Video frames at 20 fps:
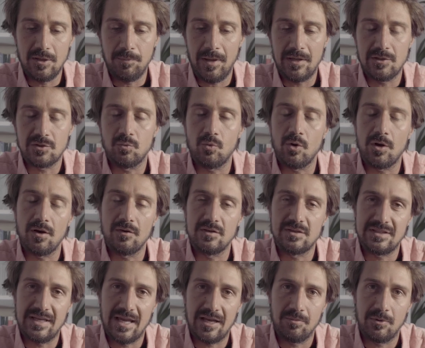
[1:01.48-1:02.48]
depends on what kind of
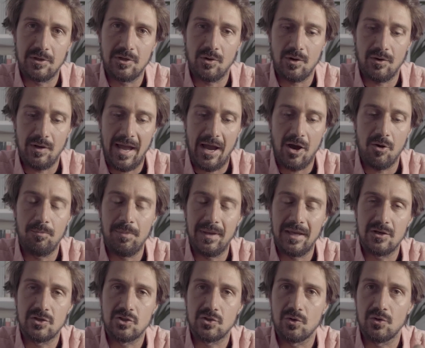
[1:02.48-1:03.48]
segment you're on, how
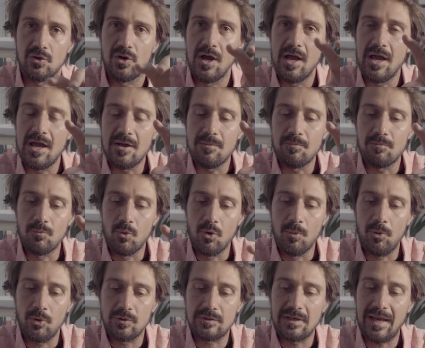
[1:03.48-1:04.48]
big is your More
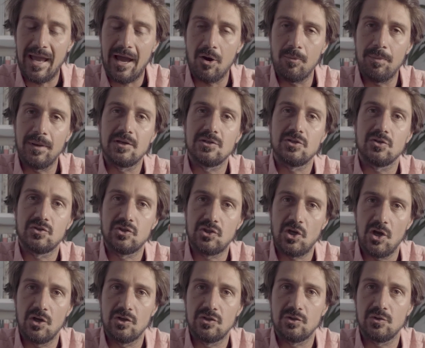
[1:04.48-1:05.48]
importantly, how big is your
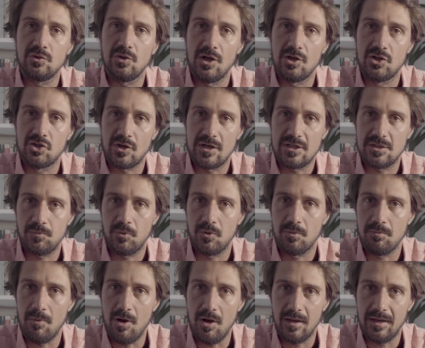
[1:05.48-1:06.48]
total
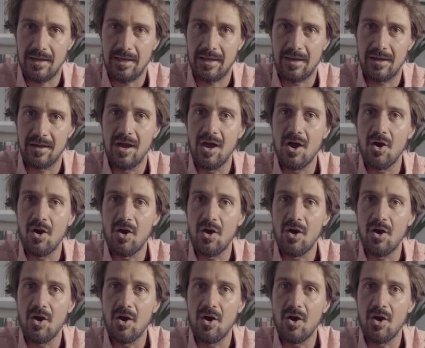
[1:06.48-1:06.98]
addressable market,